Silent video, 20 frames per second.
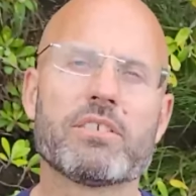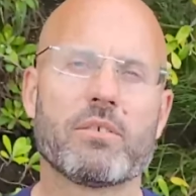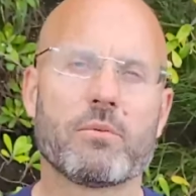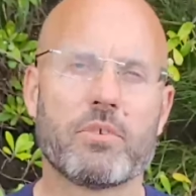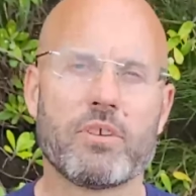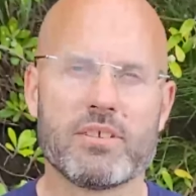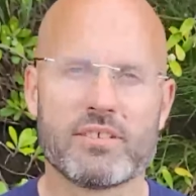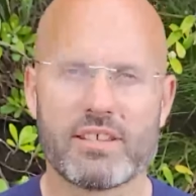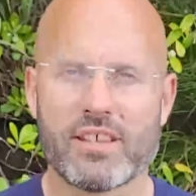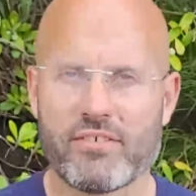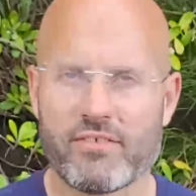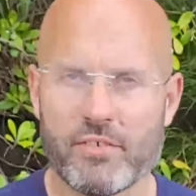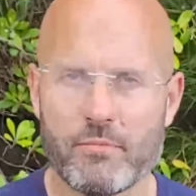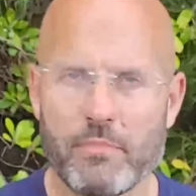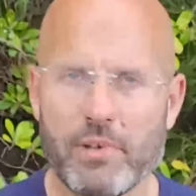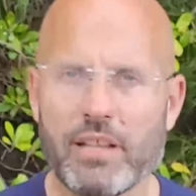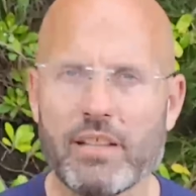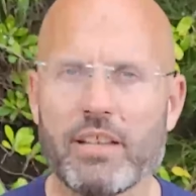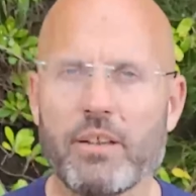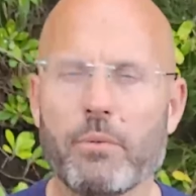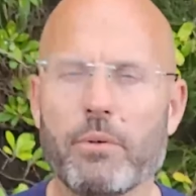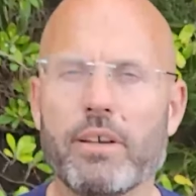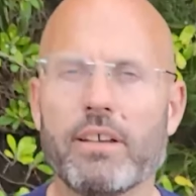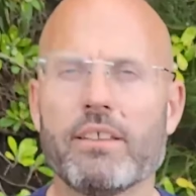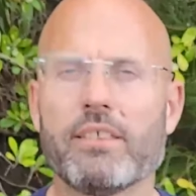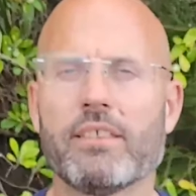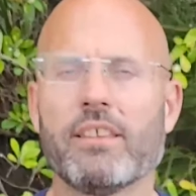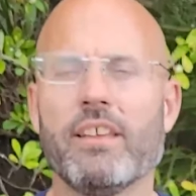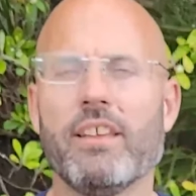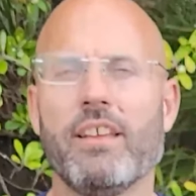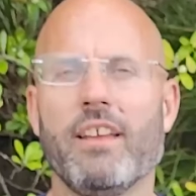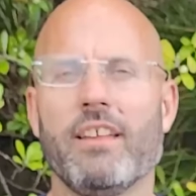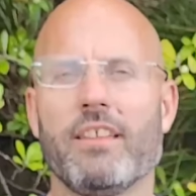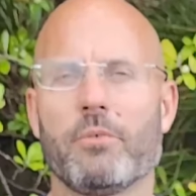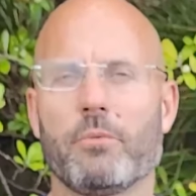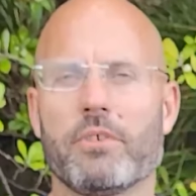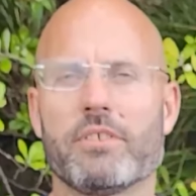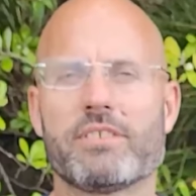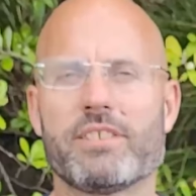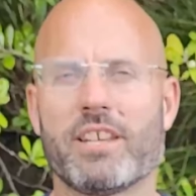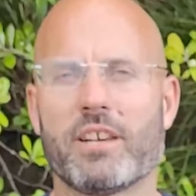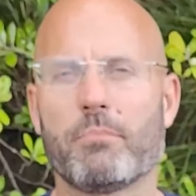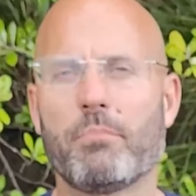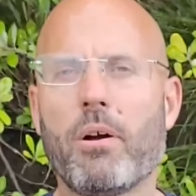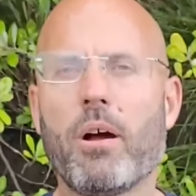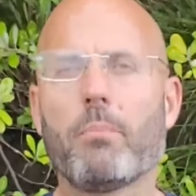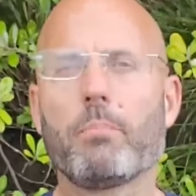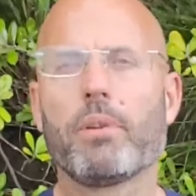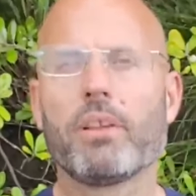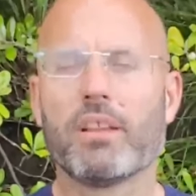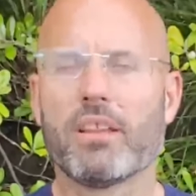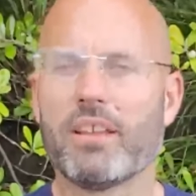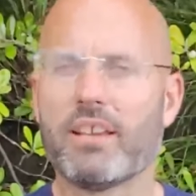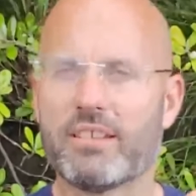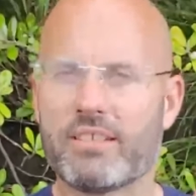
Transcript: the words they're familiar with, the words that are popular